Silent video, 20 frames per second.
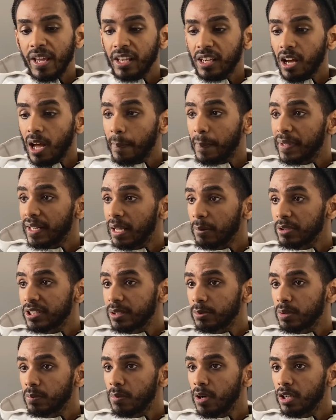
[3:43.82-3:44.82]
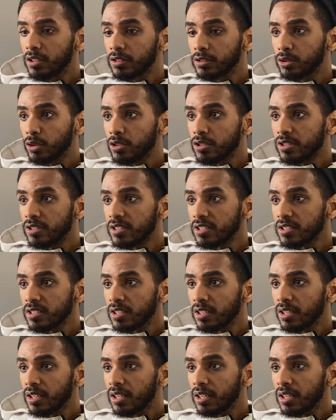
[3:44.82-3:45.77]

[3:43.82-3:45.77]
We capping like we say we murdered dons.